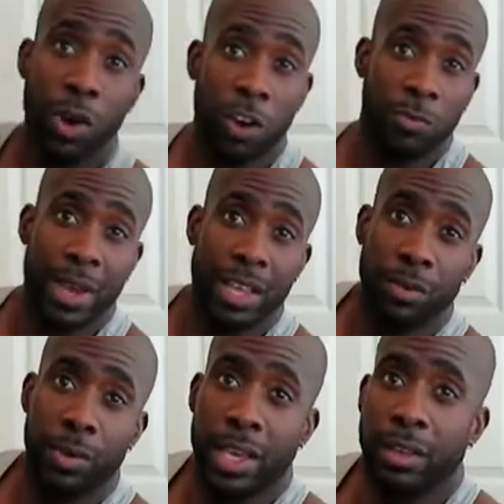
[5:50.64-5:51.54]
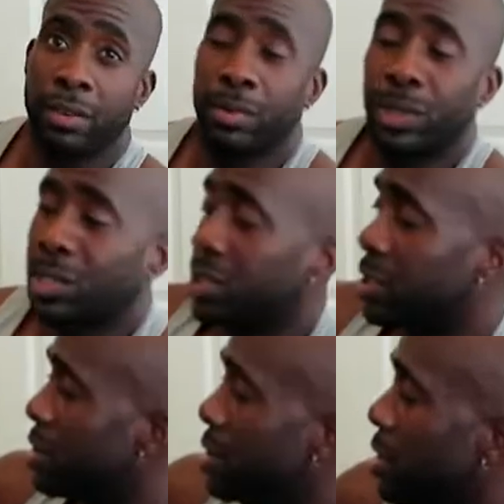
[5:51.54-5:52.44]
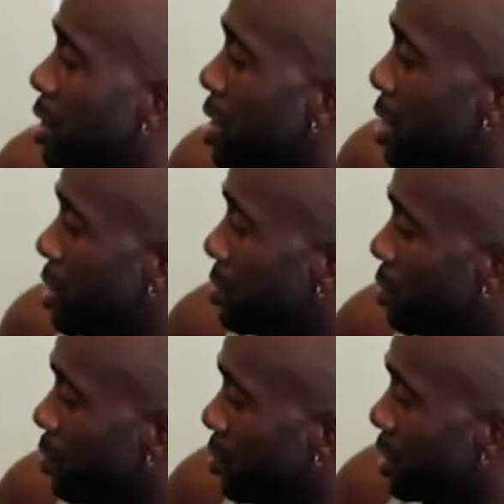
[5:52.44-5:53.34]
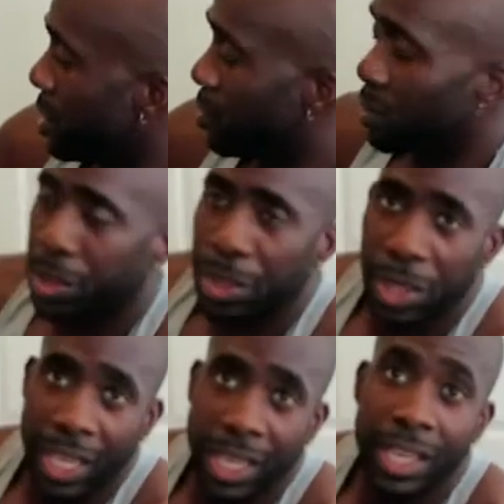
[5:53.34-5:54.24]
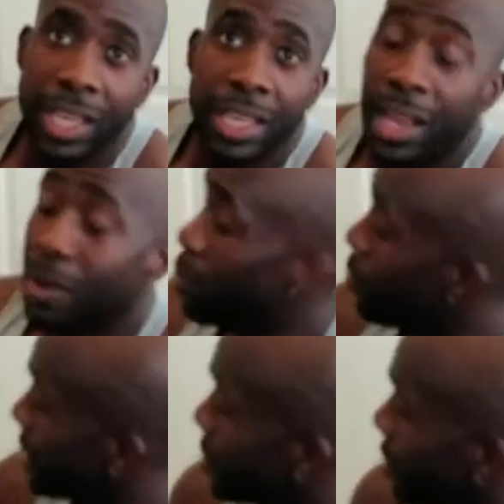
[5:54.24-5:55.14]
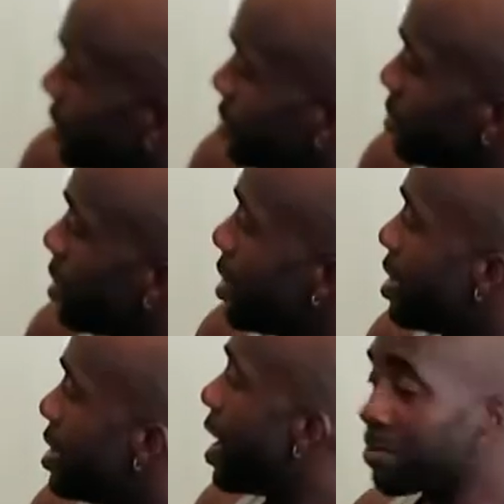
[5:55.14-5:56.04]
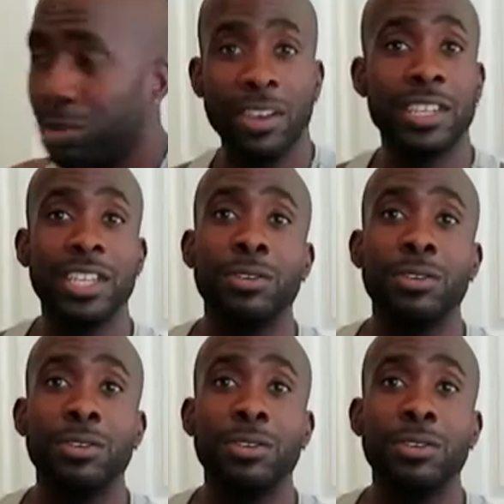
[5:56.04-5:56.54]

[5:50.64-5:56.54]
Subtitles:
12, by the way, which we would think who am I talking to? I'm talking to